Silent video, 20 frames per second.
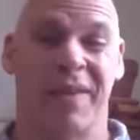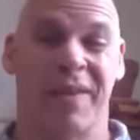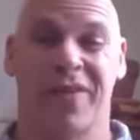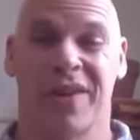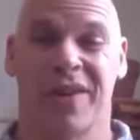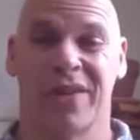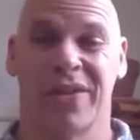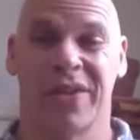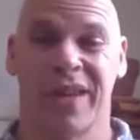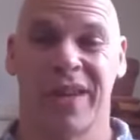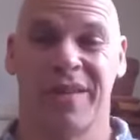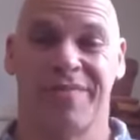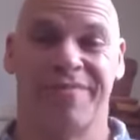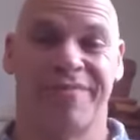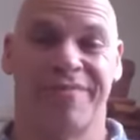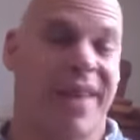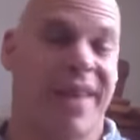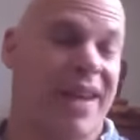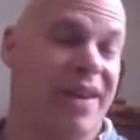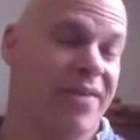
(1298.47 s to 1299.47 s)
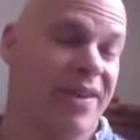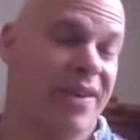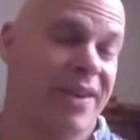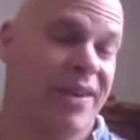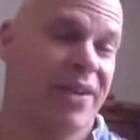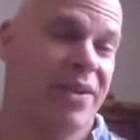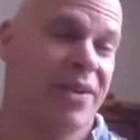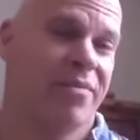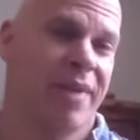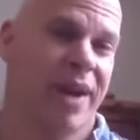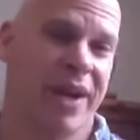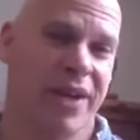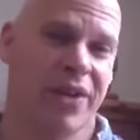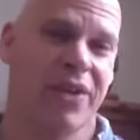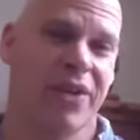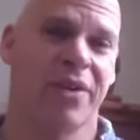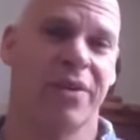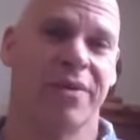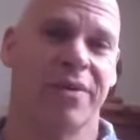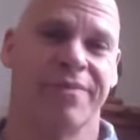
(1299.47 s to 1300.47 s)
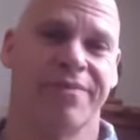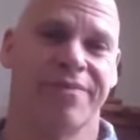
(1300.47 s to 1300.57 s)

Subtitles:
fall asleep. And if I do, I do.